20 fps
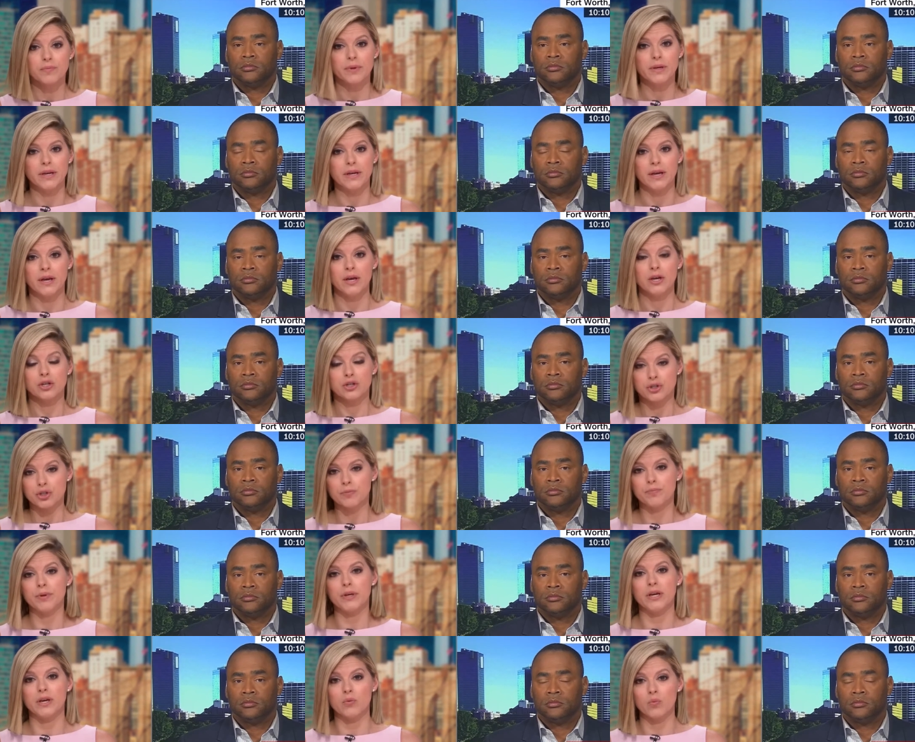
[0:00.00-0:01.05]
Speaker 1: be,
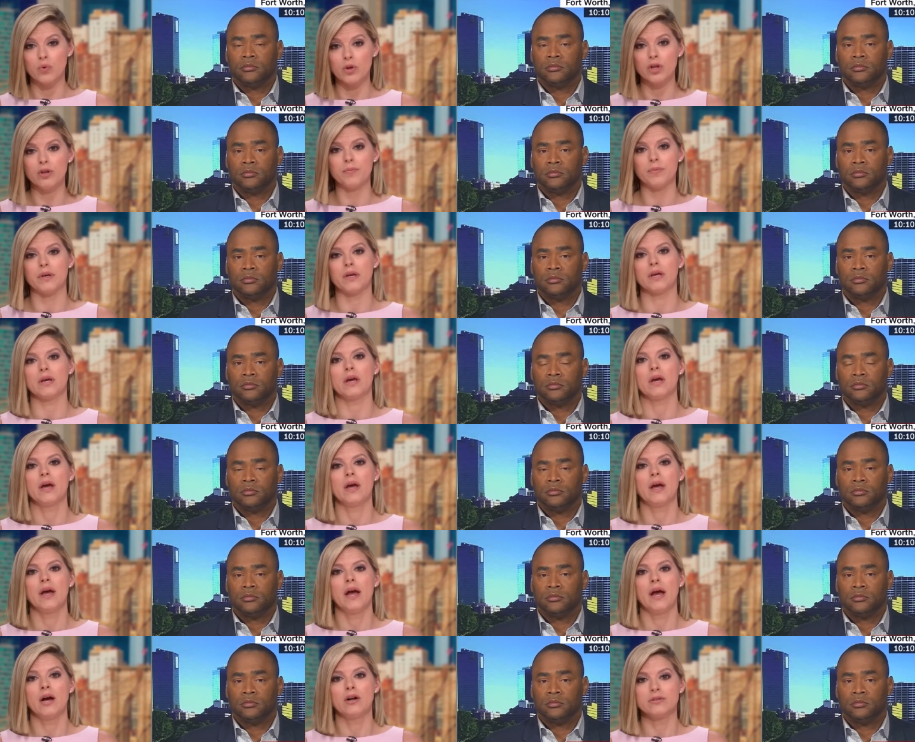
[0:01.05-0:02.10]
should be, and will be
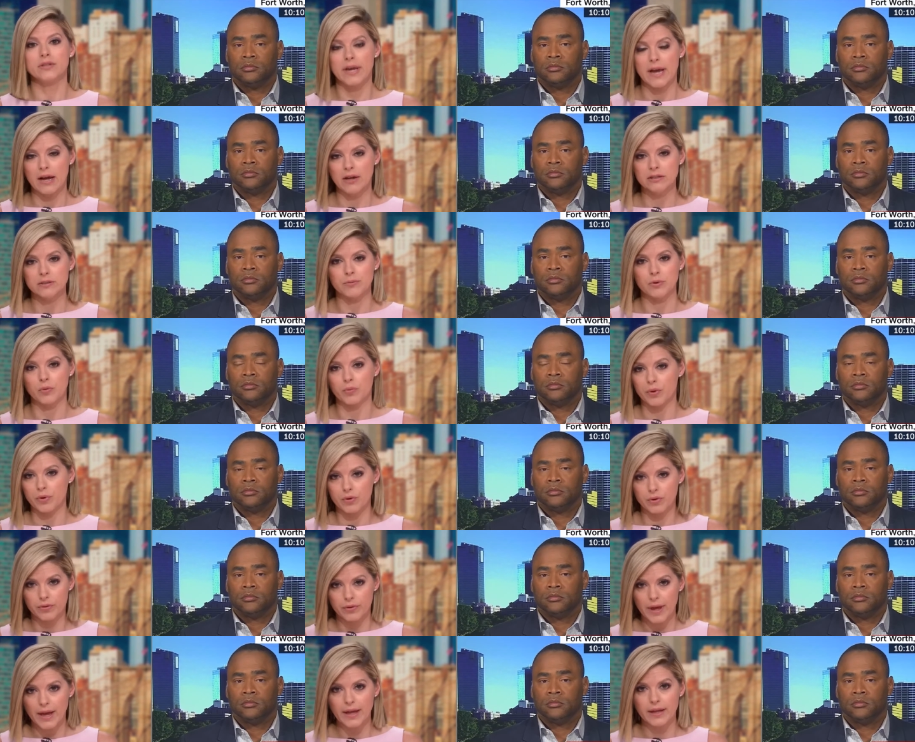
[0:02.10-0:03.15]
held accountable. We
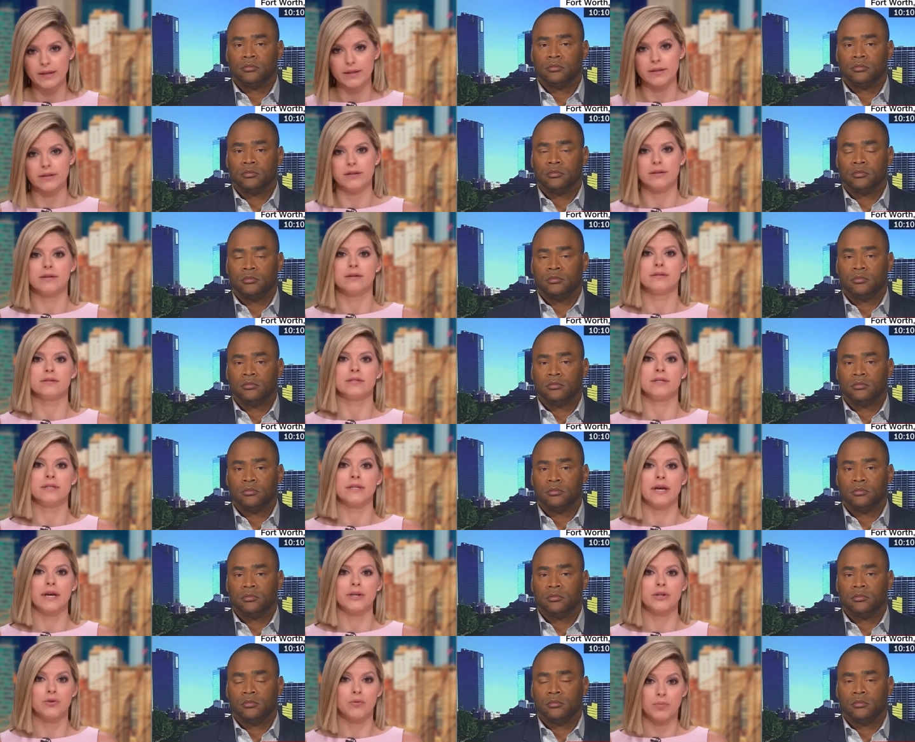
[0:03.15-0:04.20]
learned that
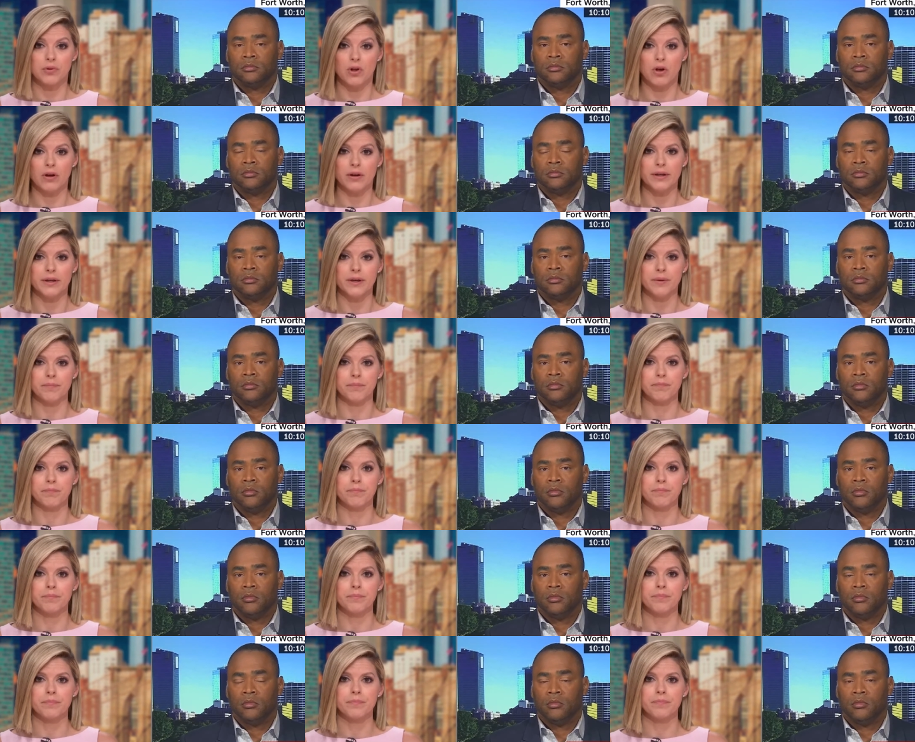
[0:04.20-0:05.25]
today. Do you applaud him?
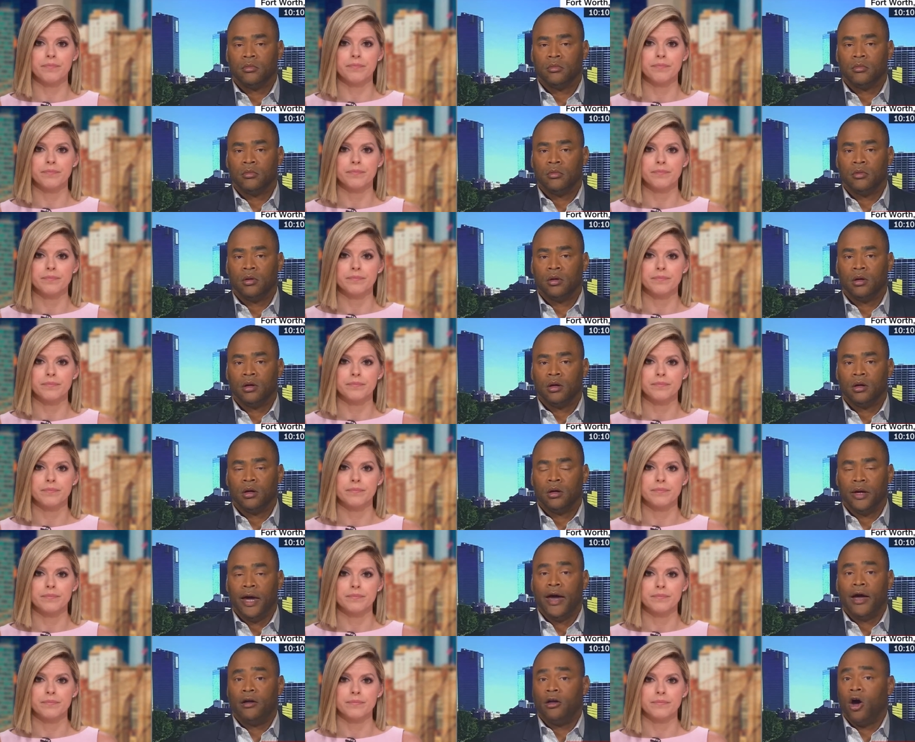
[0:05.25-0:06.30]

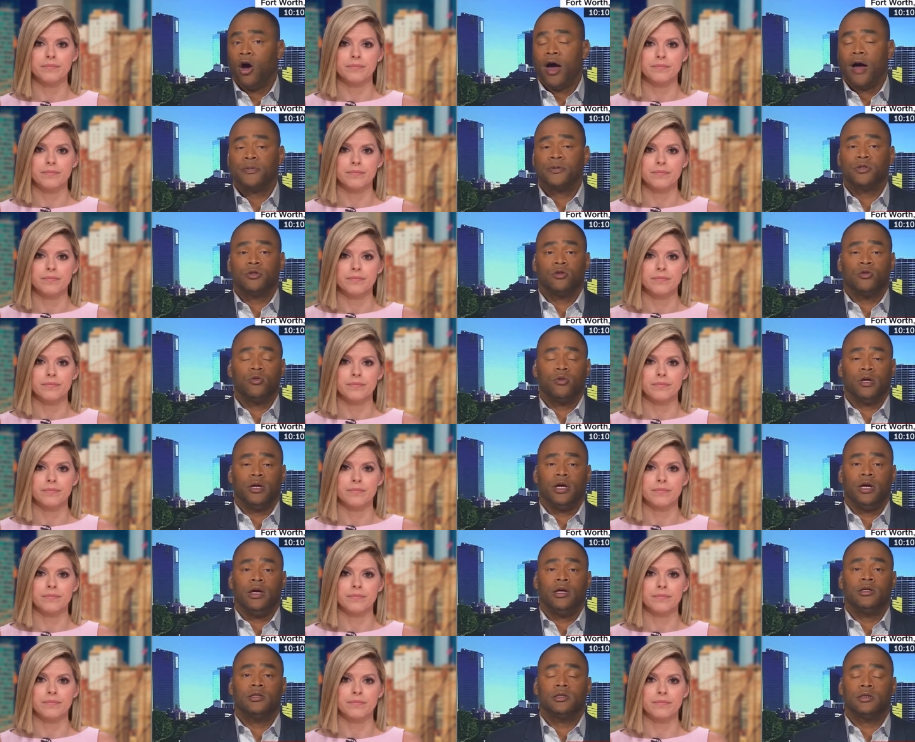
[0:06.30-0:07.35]
Speaker 2: Yeah, no, absolutely.
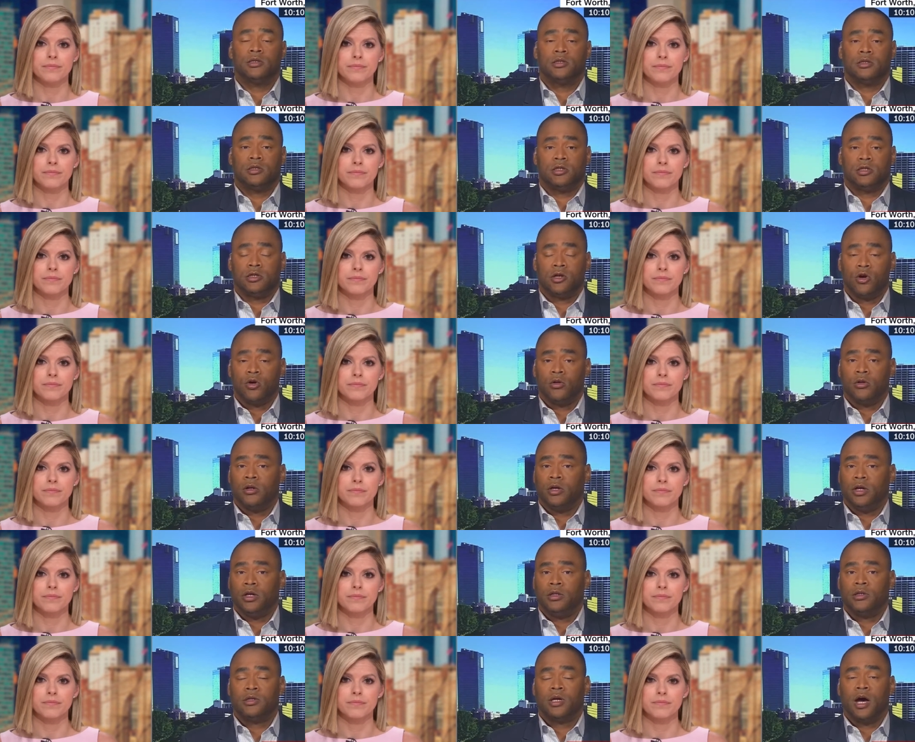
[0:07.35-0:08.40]
He is
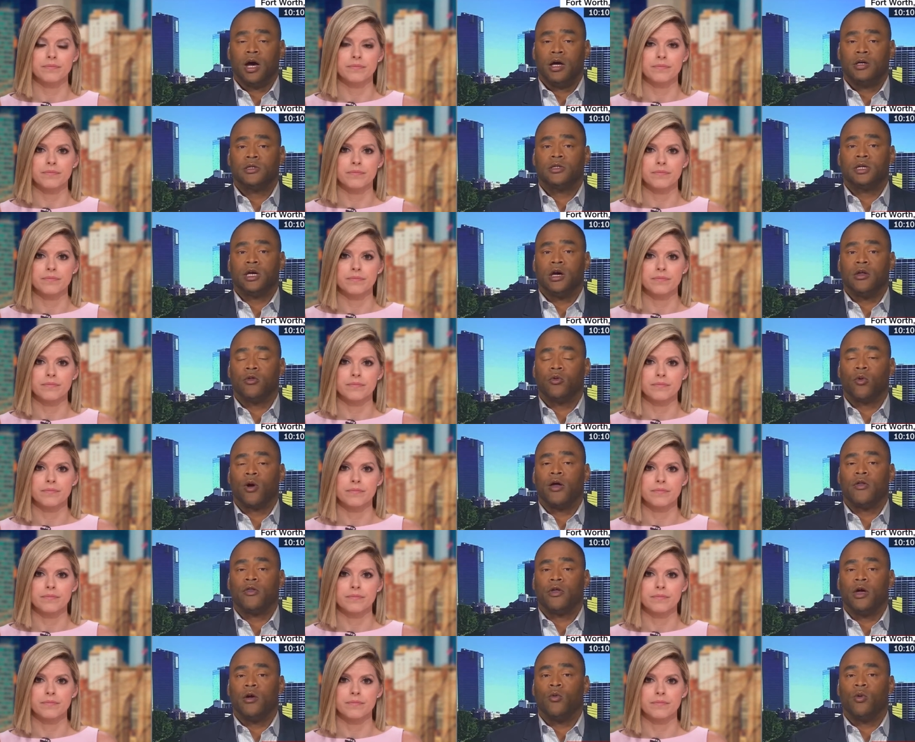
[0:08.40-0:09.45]
certainly uh, saying the
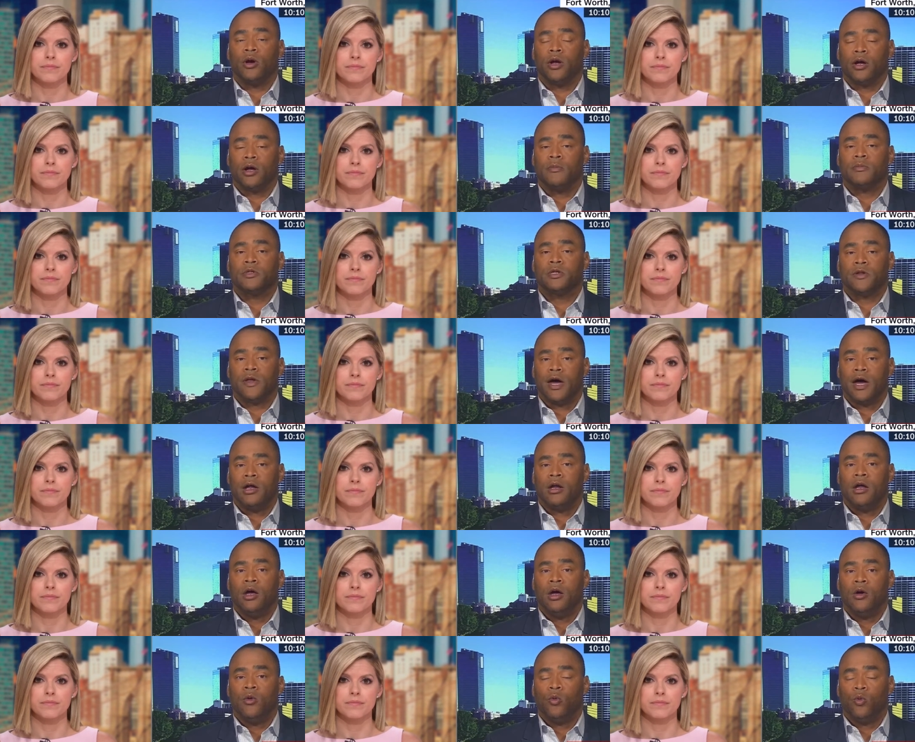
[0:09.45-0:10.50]
right thing when it comes to that.
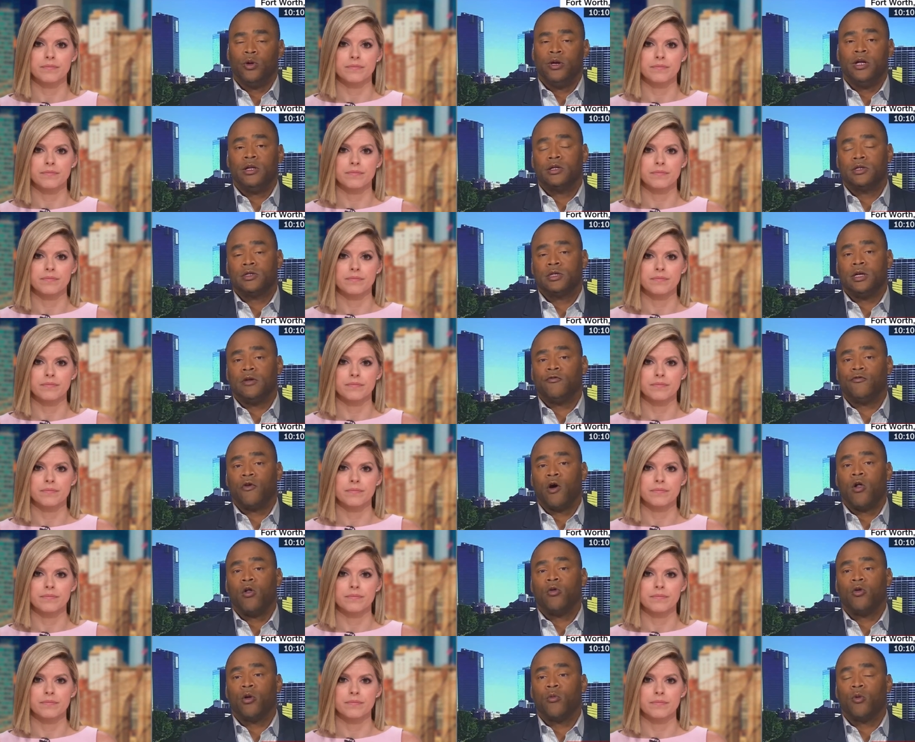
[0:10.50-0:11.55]
We need to see it
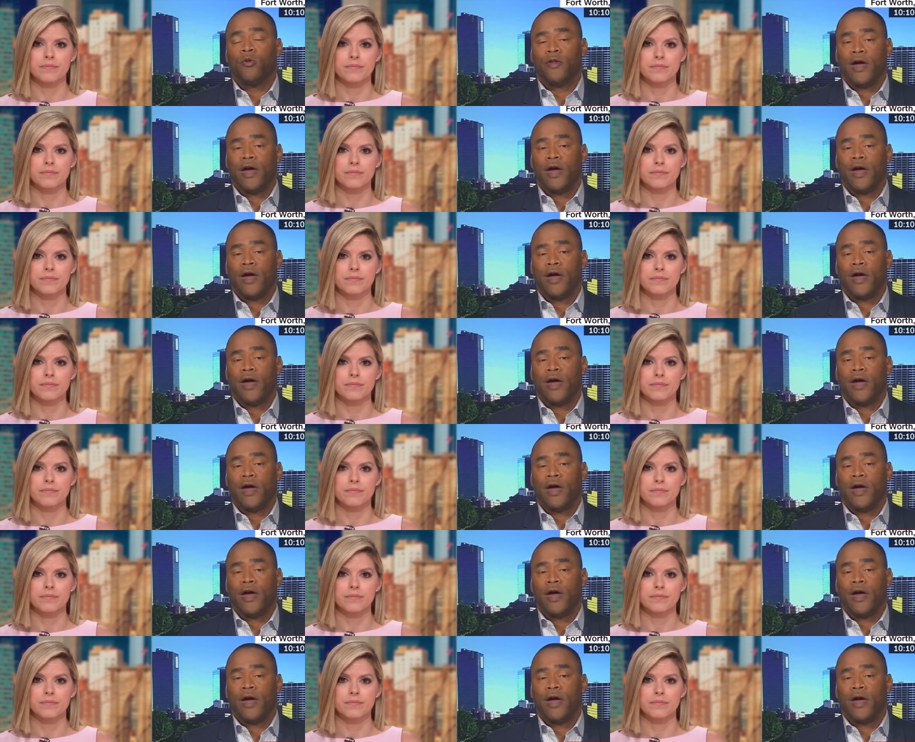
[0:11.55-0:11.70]
followed up with